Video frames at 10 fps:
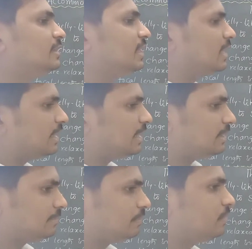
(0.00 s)

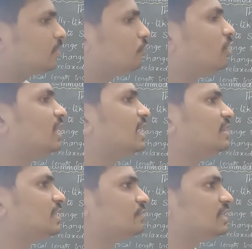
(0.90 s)
the focal
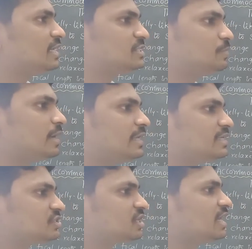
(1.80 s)
length of the
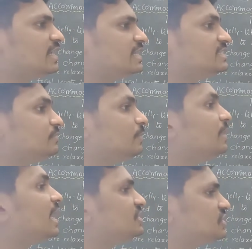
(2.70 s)
corresponding crystalline lens will
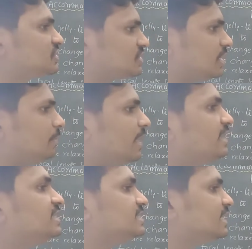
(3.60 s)
be adjusted
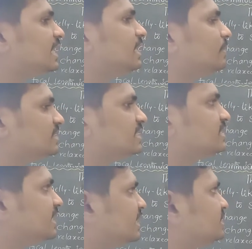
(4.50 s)
by the ciliary
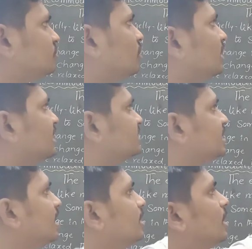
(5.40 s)
muscles. It is called as
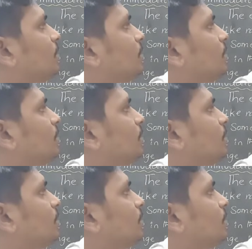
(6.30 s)
the